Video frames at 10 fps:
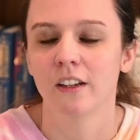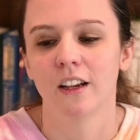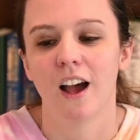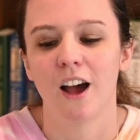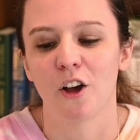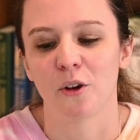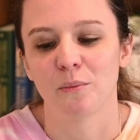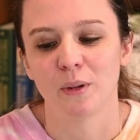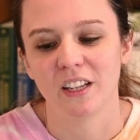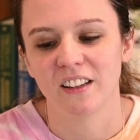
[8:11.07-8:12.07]

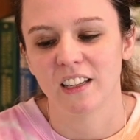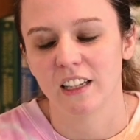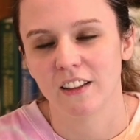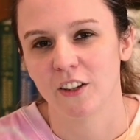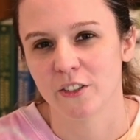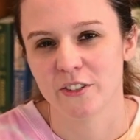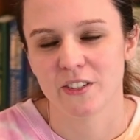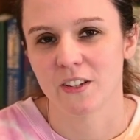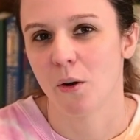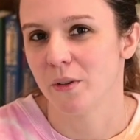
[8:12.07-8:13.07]
but there's
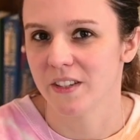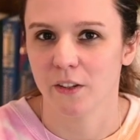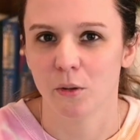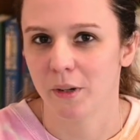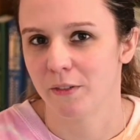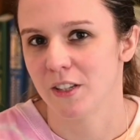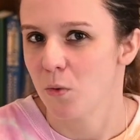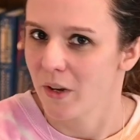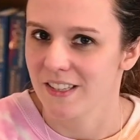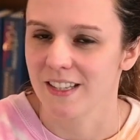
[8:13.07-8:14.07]
always a little bit of a
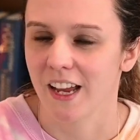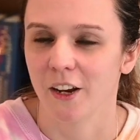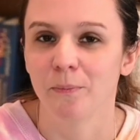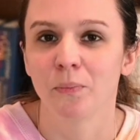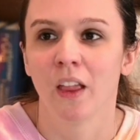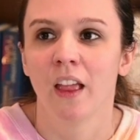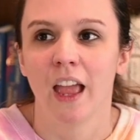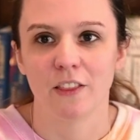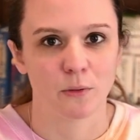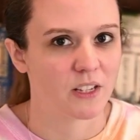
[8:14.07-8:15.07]
twist there.
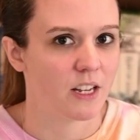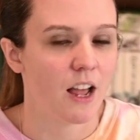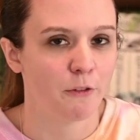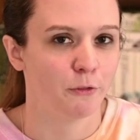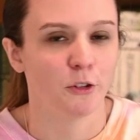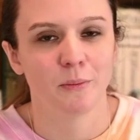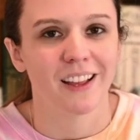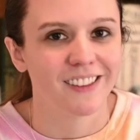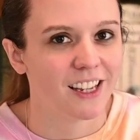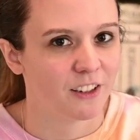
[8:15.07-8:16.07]
And there was enough room
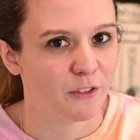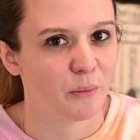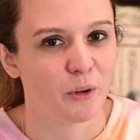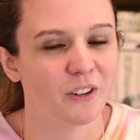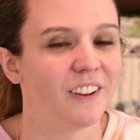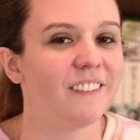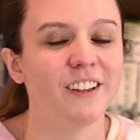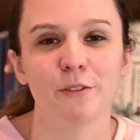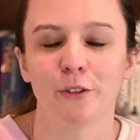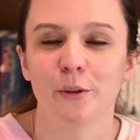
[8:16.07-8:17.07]
at the end of the book to
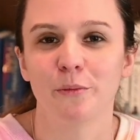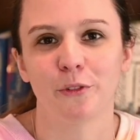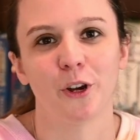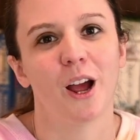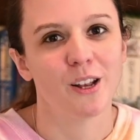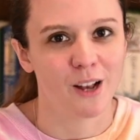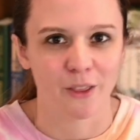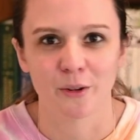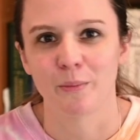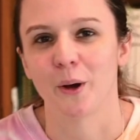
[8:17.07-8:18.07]
leave room for
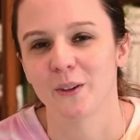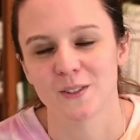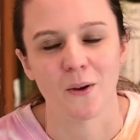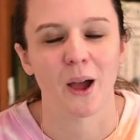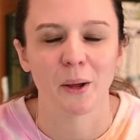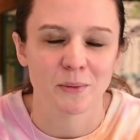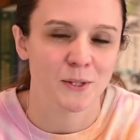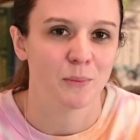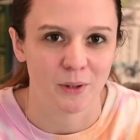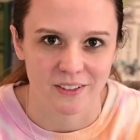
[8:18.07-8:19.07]
another book. So I'm
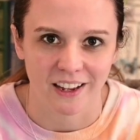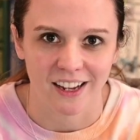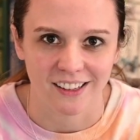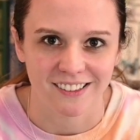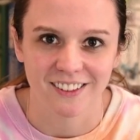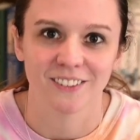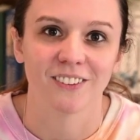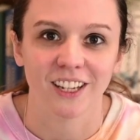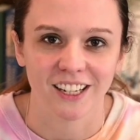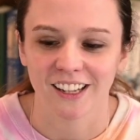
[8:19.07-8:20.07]
super excited to
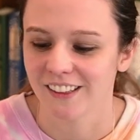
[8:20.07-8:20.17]
read